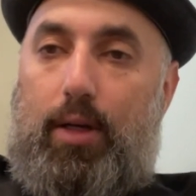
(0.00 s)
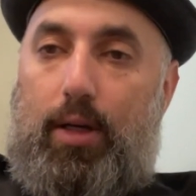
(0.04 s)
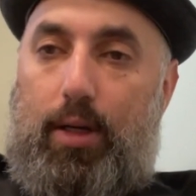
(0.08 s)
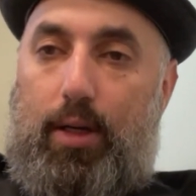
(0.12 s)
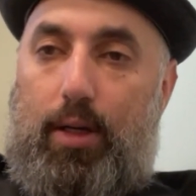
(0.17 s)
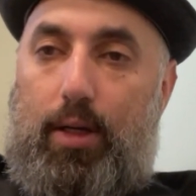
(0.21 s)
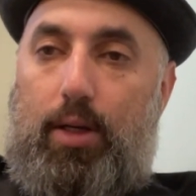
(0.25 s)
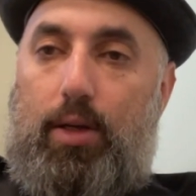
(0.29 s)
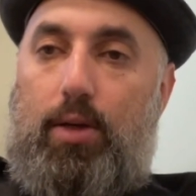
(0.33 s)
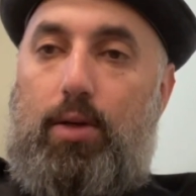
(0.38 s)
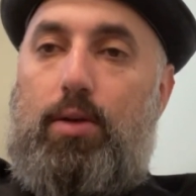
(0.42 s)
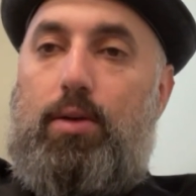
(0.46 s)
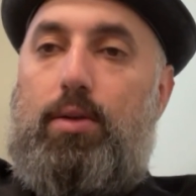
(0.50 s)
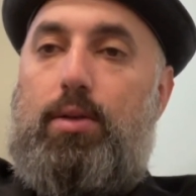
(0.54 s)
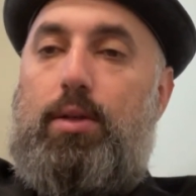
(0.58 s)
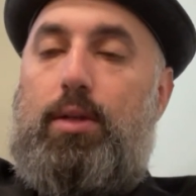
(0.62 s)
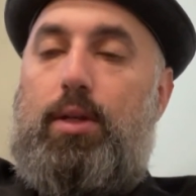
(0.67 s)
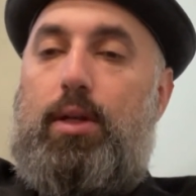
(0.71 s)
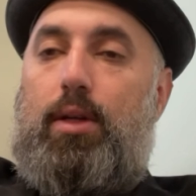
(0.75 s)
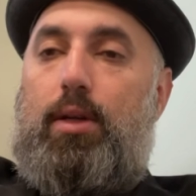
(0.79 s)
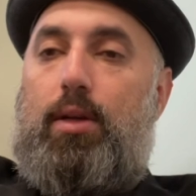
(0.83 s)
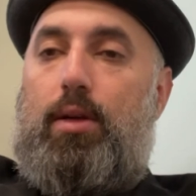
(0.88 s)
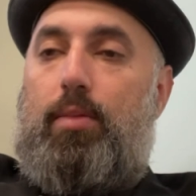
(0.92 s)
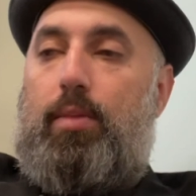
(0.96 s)
use
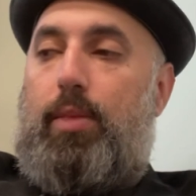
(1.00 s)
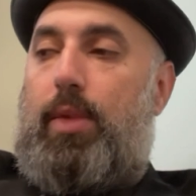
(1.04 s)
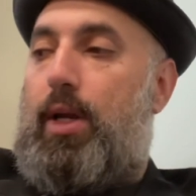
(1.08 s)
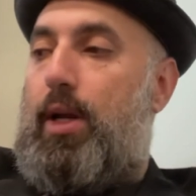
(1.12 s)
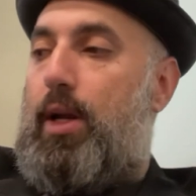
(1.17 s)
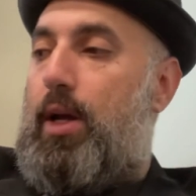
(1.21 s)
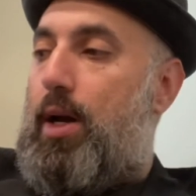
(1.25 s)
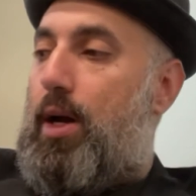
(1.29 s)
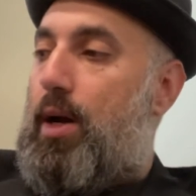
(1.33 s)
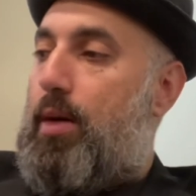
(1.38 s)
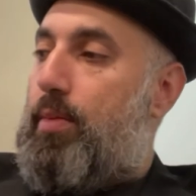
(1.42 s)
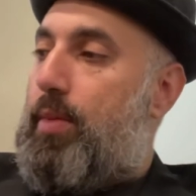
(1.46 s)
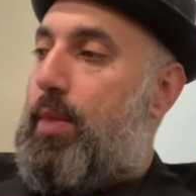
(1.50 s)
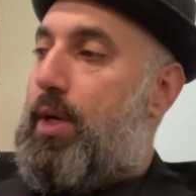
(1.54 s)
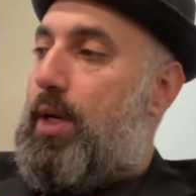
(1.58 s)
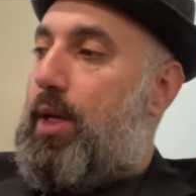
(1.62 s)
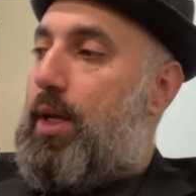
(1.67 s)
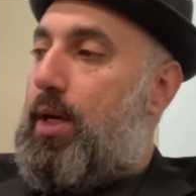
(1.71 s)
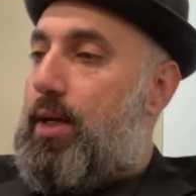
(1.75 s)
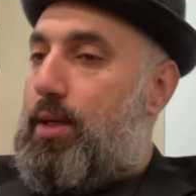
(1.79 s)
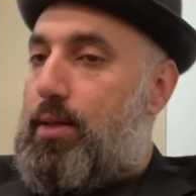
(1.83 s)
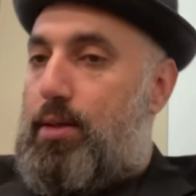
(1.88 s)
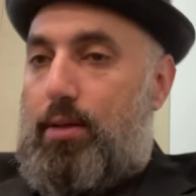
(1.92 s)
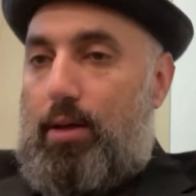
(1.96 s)
it. But how many
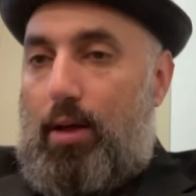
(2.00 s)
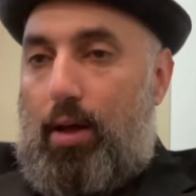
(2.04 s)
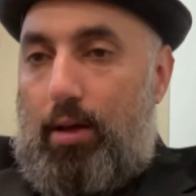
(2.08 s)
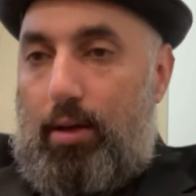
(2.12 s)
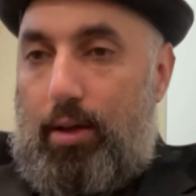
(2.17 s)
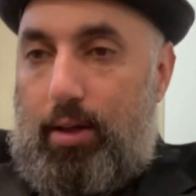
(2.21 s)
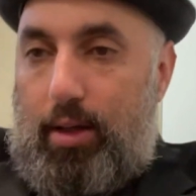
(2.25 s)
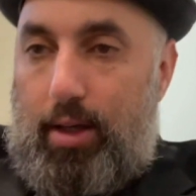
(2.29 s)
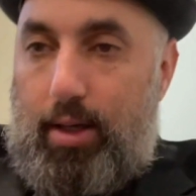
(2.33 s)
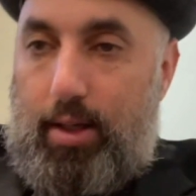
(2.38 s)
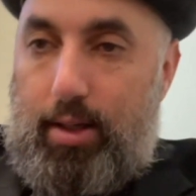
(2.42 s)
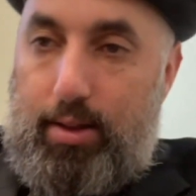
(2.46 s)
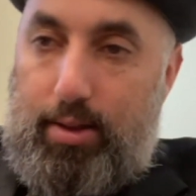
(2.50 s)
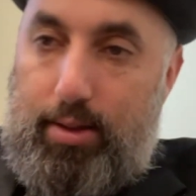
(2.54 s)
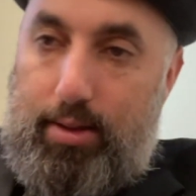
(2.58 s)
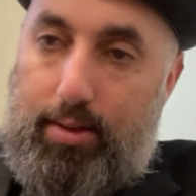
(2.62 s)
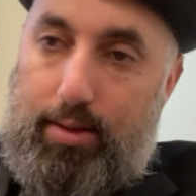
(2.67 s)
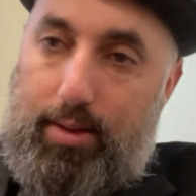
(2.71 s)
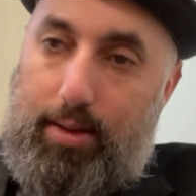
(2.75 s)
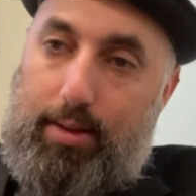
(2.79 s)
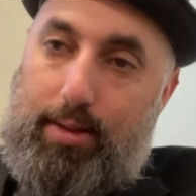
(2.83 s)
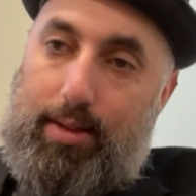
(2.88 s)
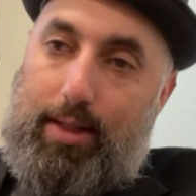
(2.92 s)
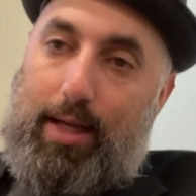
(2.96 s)
assault guns
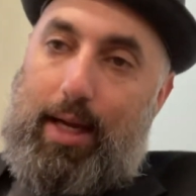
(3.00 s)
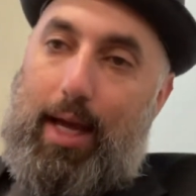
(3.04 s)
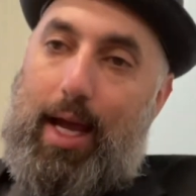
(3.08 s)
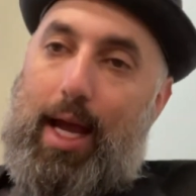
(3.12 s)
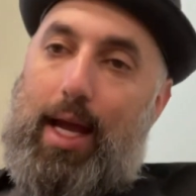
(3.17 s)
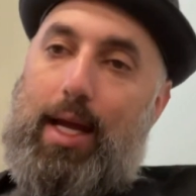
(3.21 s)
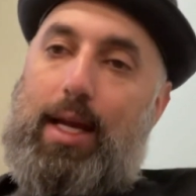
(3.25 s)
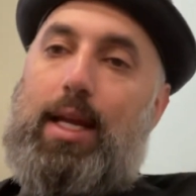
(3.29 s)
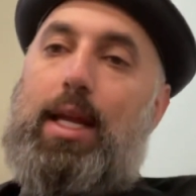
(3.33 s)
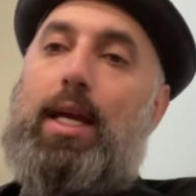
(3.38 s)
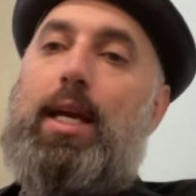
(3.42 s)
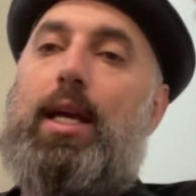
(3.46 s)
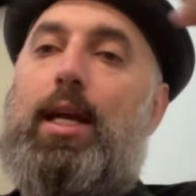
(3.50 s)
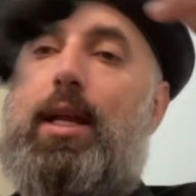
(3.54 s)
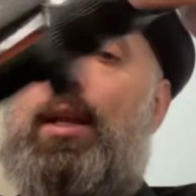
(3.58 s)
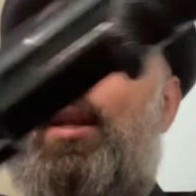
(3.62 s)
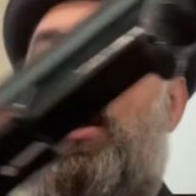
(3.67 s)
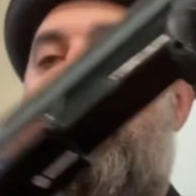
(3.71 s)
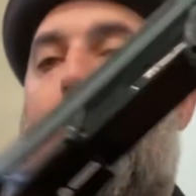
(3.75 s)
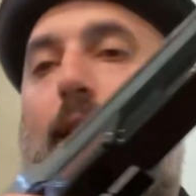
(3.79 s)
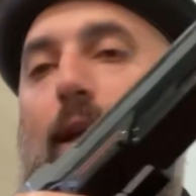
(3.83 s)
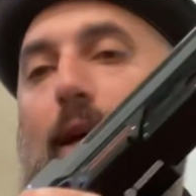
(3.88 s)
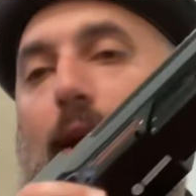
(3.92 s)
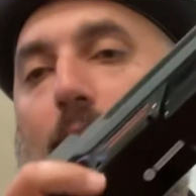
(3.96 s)
does a guy need?
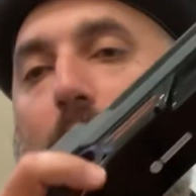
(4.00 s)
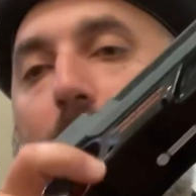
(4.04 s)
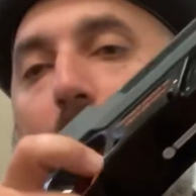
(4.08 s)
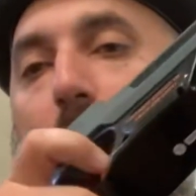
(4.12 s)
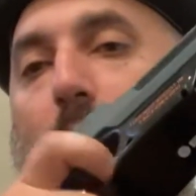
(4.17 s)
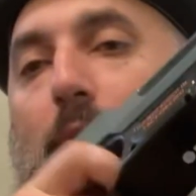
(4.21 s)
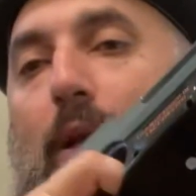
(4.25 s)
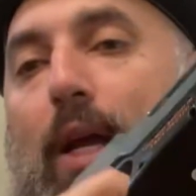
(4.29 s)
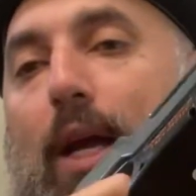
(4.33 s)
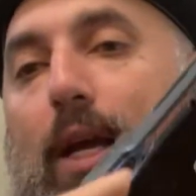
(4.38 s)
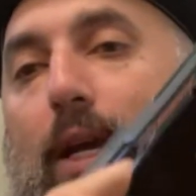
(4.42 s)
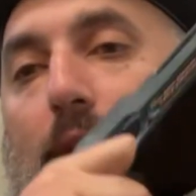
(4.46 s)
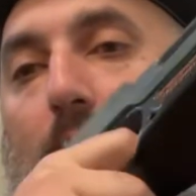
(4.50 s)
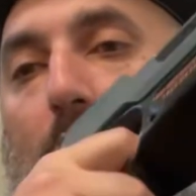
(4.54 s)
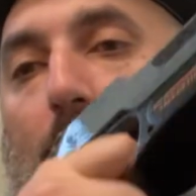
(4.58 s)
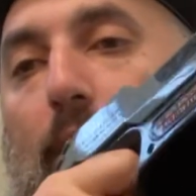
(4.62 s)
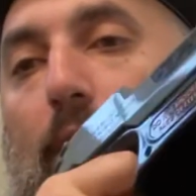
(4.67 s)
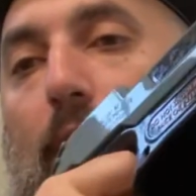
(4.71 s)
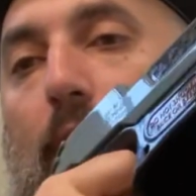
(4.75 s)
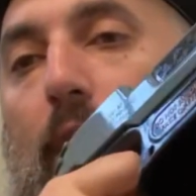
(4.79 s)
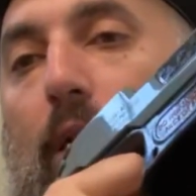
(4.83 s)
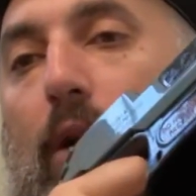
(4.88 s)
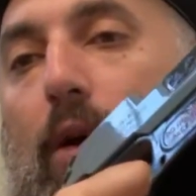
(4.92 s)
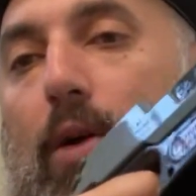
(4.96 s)
I mean, I can
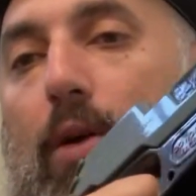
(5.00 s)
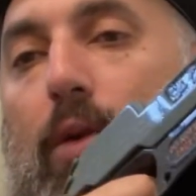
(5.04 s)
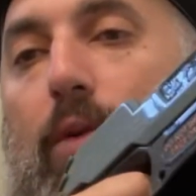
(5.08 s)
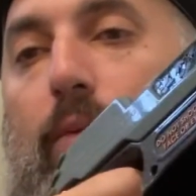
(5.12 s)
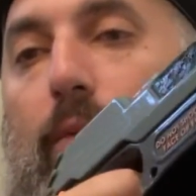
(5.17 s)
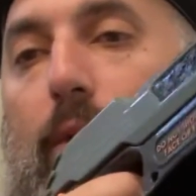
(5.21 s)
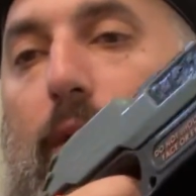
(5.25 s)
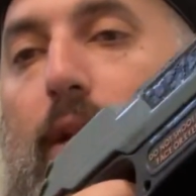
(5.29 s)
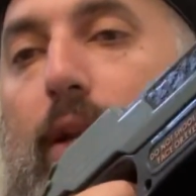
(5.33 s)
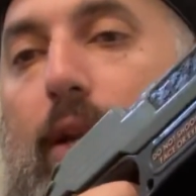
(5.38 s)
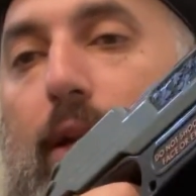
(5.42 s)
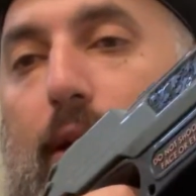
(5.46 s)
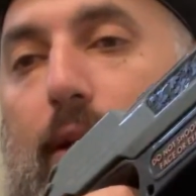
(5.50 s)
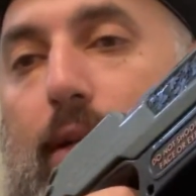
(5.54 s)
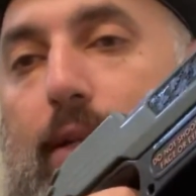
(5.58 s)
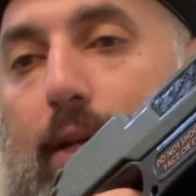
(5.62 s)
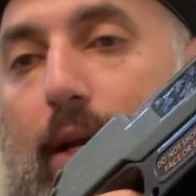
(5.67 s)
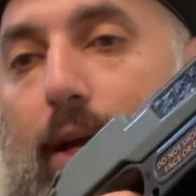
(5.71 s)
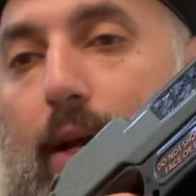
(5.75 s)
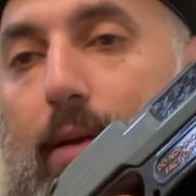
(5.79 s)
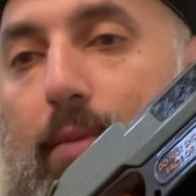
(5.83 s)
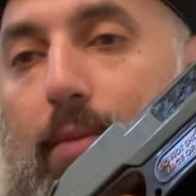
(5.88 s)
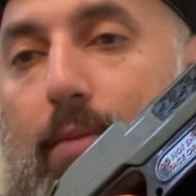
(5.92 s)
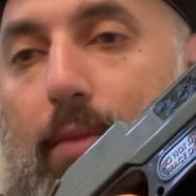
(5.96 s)
only hold one at a
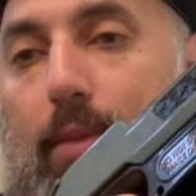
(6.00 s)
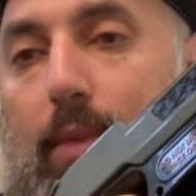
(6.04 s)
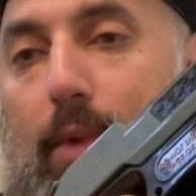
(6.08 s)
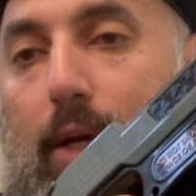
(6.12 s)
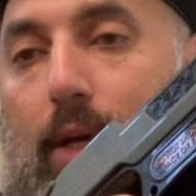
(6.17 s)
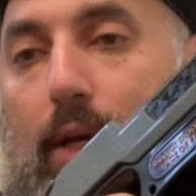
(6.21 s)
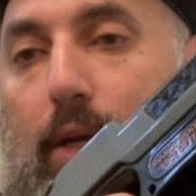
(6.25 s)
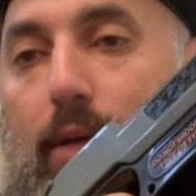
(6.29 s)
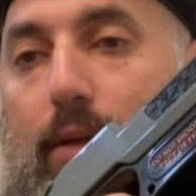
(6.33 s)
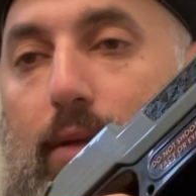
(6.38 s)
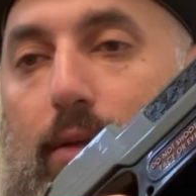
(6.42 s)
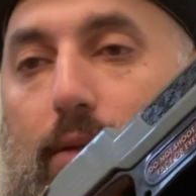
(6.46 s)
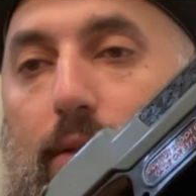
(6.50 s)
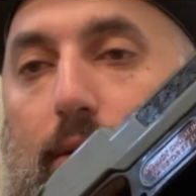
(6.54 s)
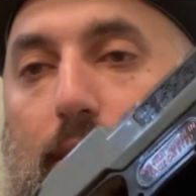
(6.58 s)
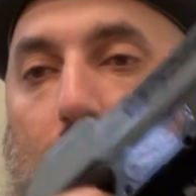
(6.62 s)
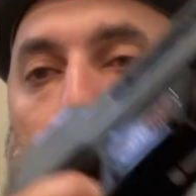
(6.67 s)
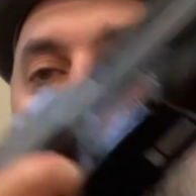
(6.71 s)
time, so I